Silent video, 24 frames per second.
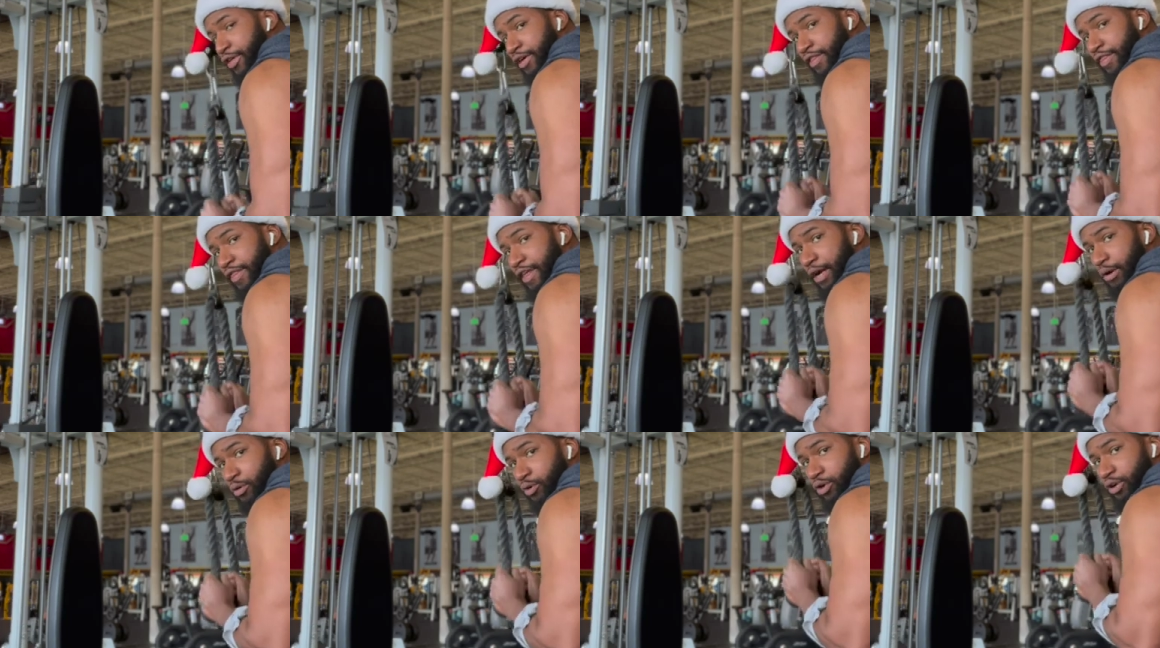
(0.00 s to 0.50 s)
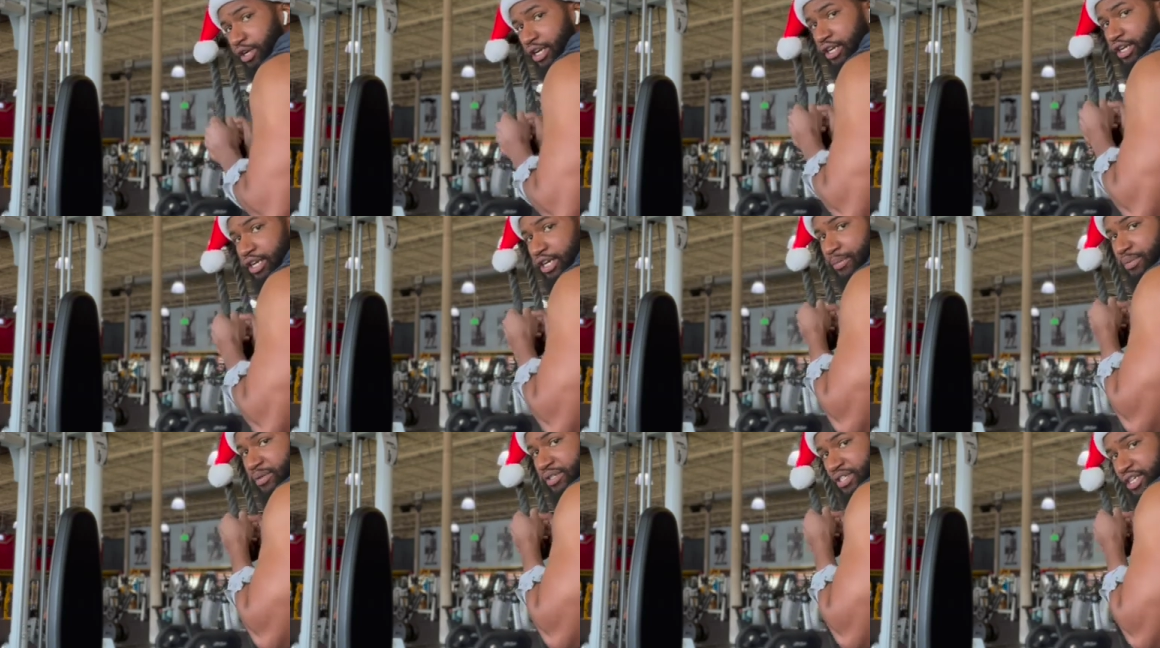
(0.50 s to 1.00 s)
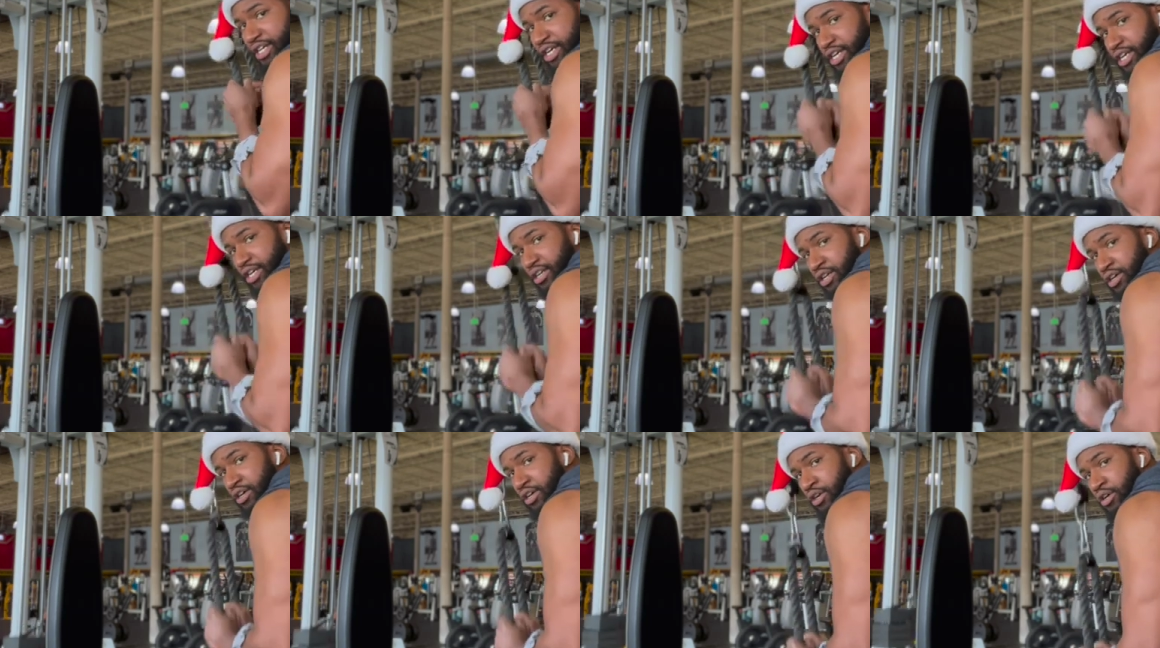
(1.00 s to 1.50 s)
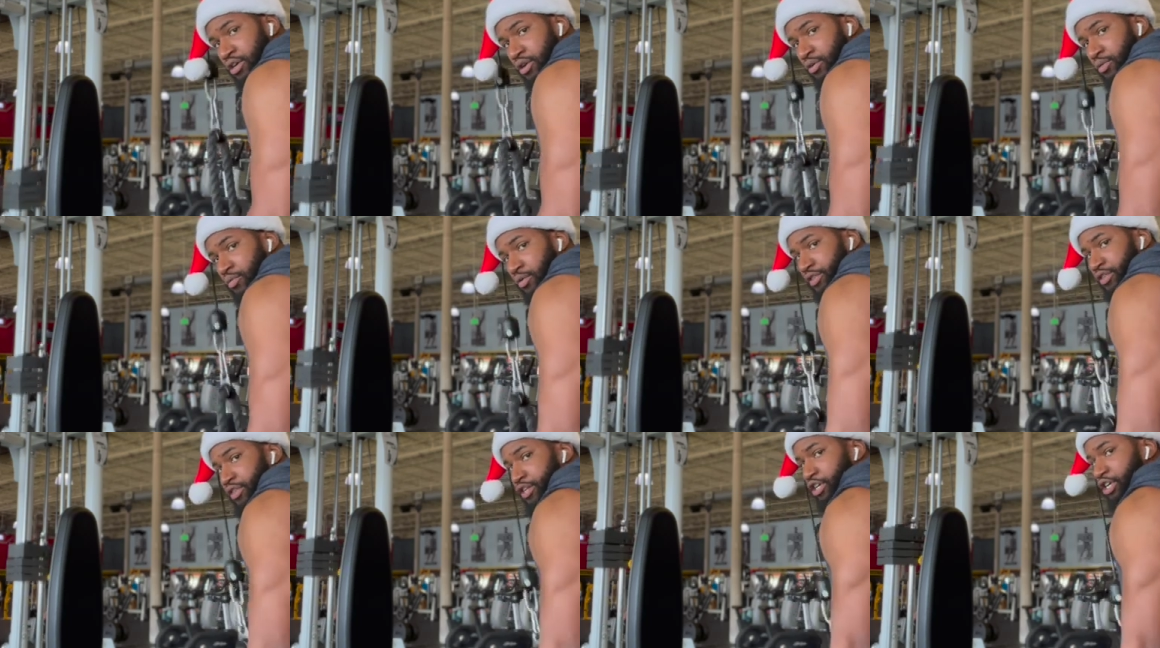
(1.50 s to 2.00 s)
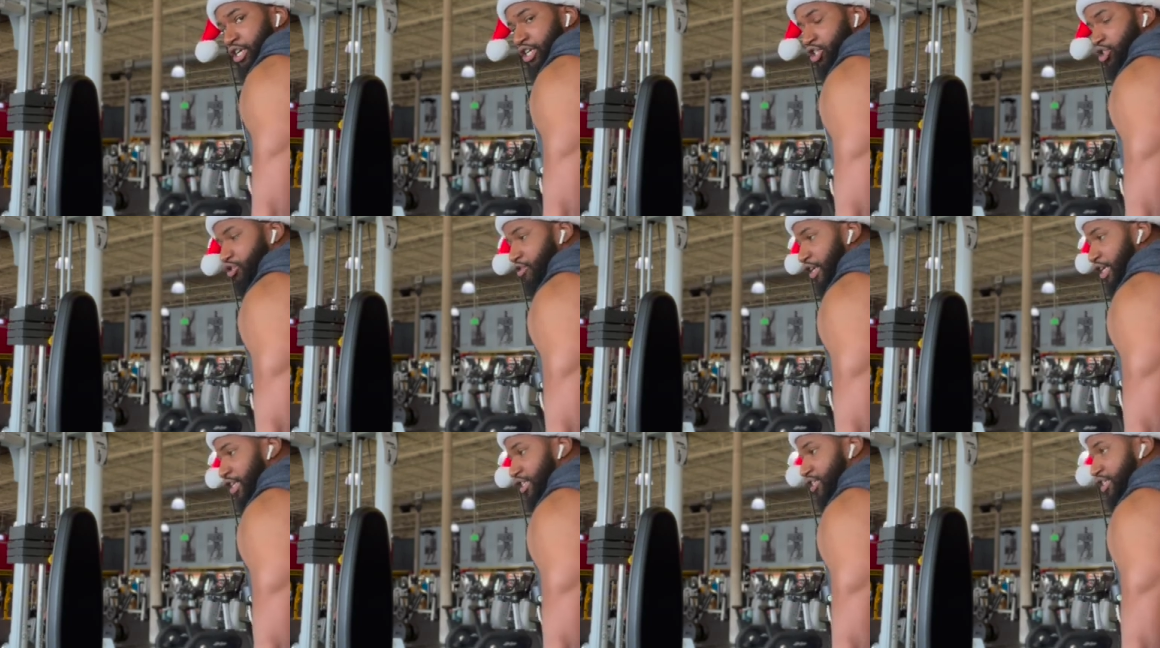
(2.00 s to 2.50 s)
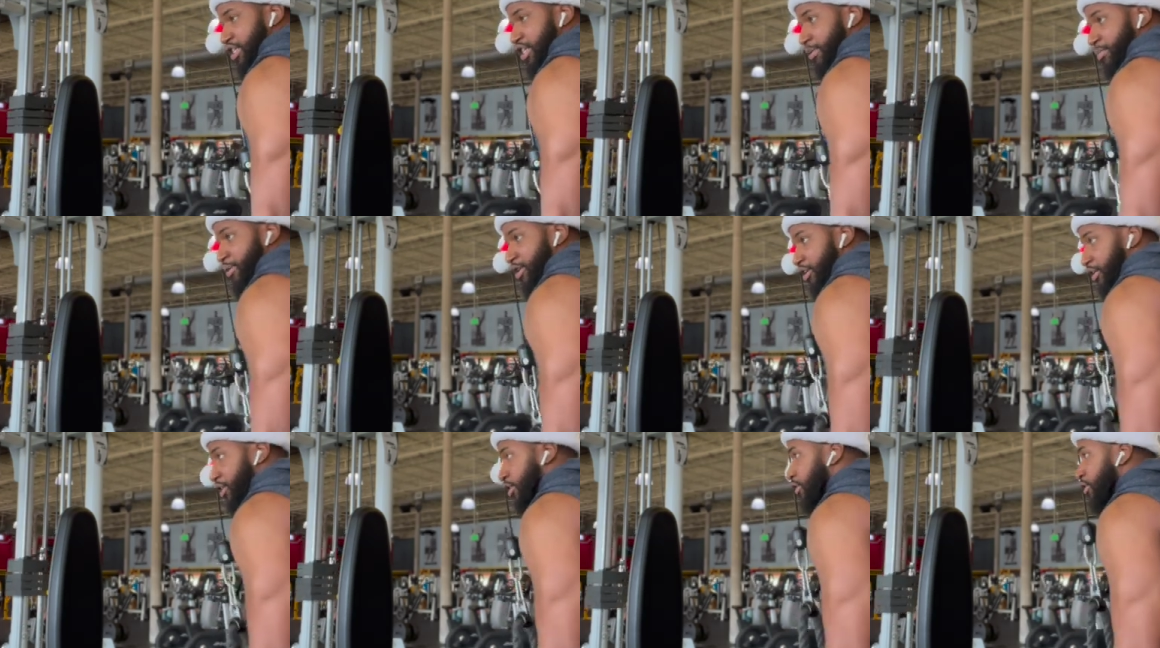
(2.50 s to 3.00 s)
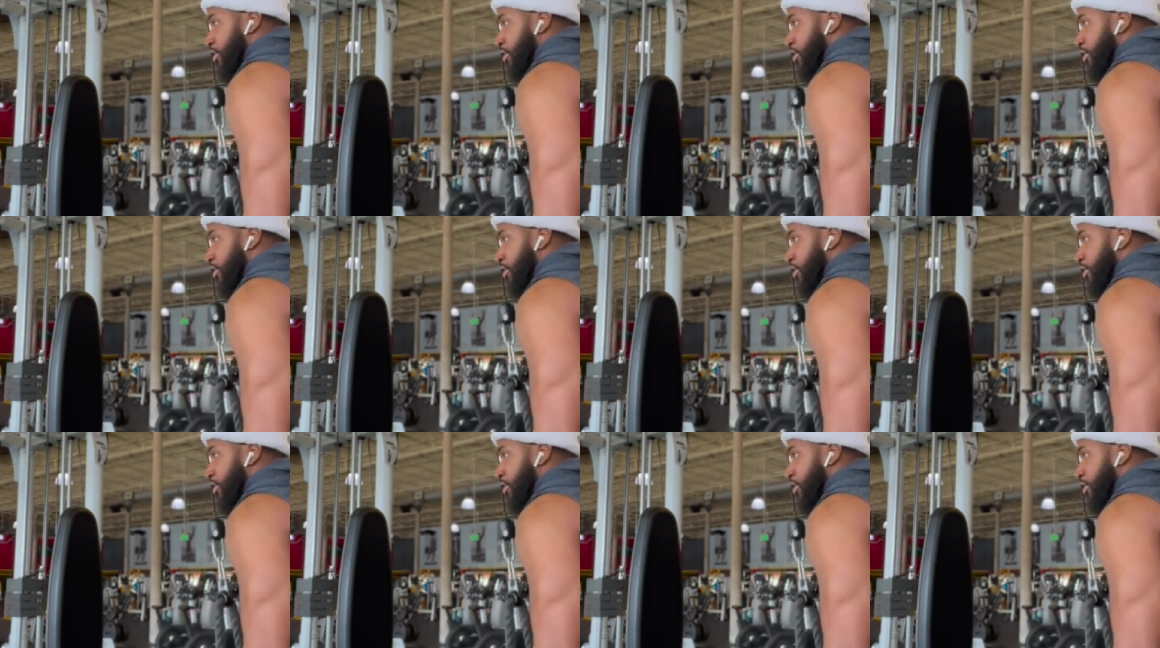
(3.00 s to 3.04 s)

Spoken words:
that we'll end up seeing within our tricep here.